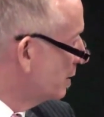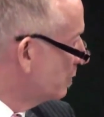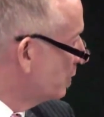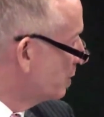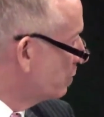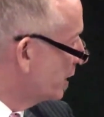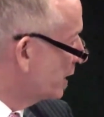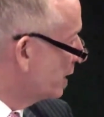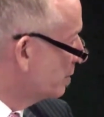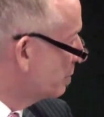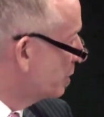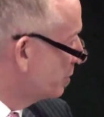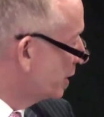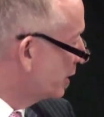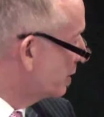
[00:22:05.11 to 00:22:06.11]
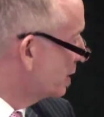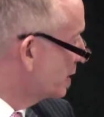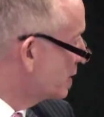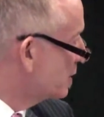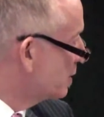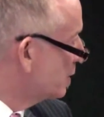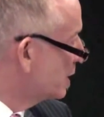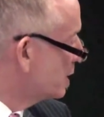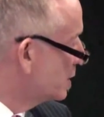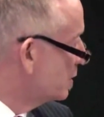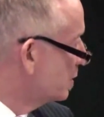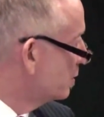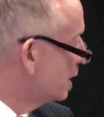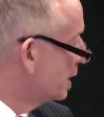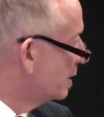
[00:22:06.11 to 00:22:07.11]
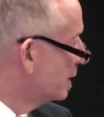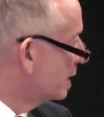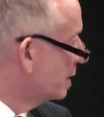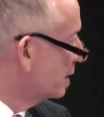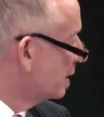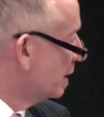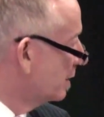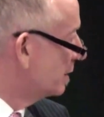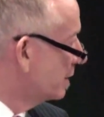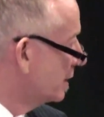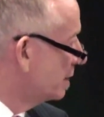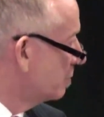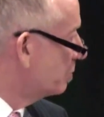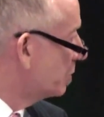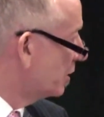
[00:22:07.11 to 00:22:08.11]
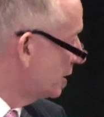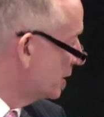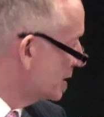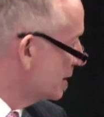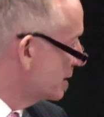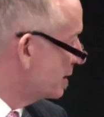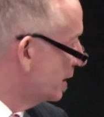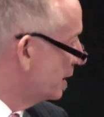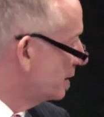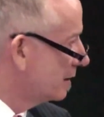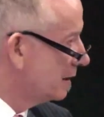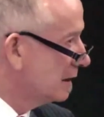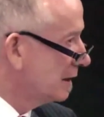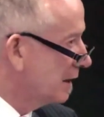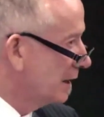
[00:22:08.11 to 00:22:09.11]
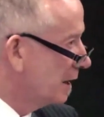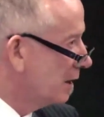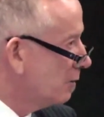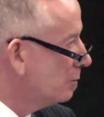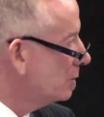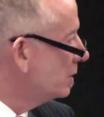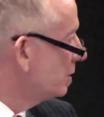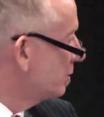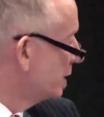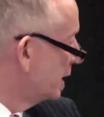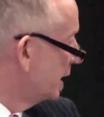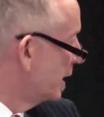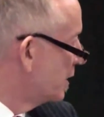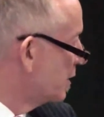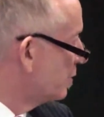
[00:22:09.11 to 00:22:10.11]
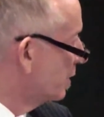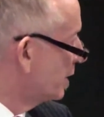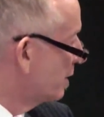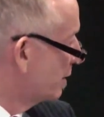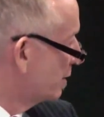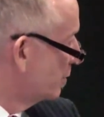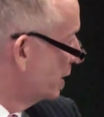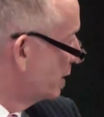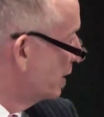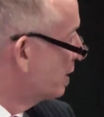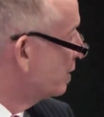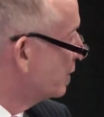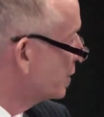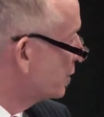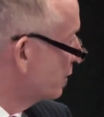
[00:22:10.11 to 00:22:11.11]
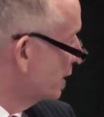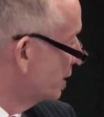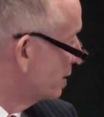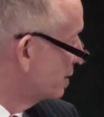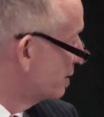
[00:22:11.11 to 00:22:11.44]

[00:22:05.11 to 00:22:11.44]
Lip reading: what kind of preparedness do you need to do on the policy side, and how will you engage with industry?